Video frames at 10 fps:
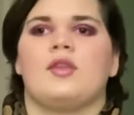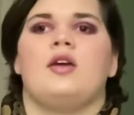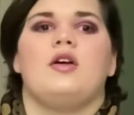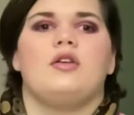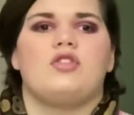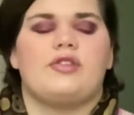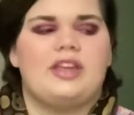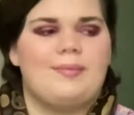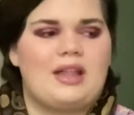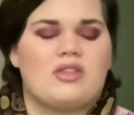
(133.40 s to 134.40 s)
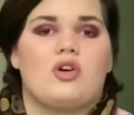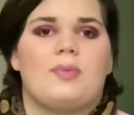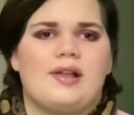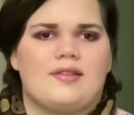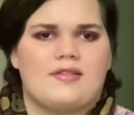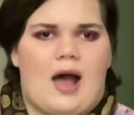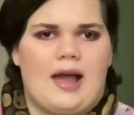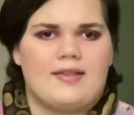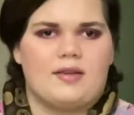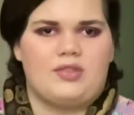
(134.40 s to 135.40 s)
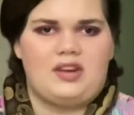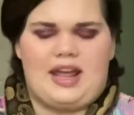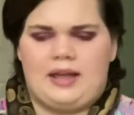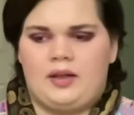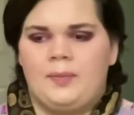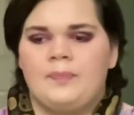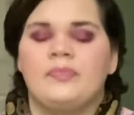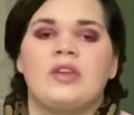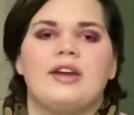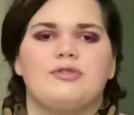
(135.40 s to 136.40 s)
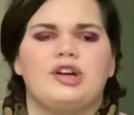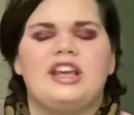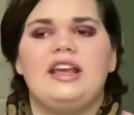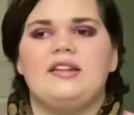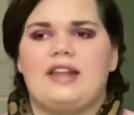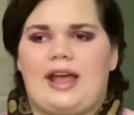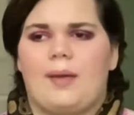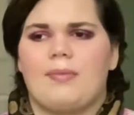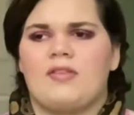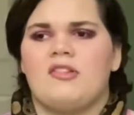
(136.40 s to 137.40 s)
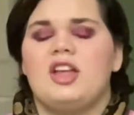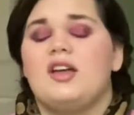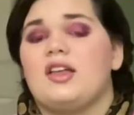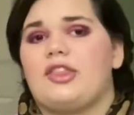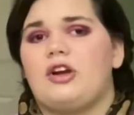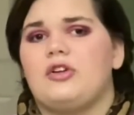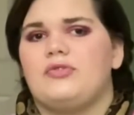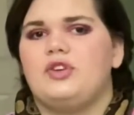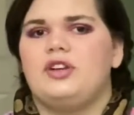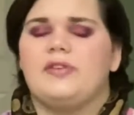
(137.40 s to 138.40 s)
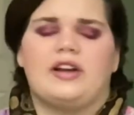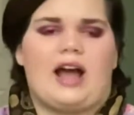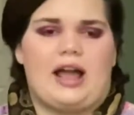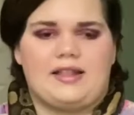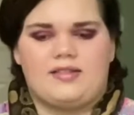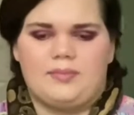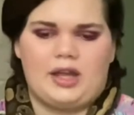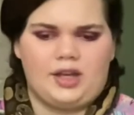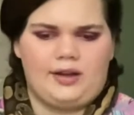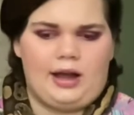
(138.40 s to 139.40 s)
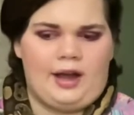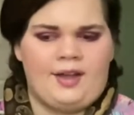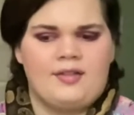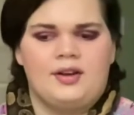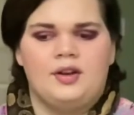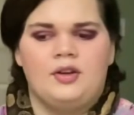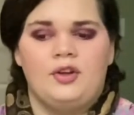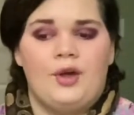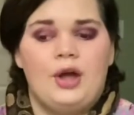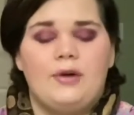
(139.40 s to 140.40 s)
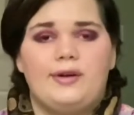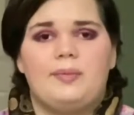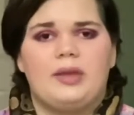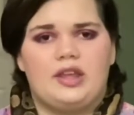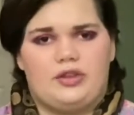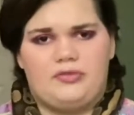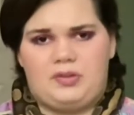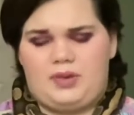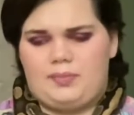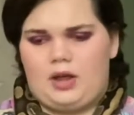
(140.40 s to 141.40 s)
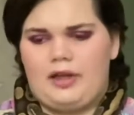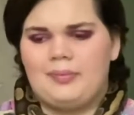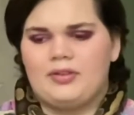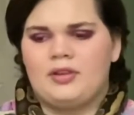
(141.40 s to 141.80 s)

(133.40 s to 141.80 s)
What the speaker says: So heat mats go by the size of the tank. For heat lamps, there are a few different kinds. The main kinds would be UVB bulbs,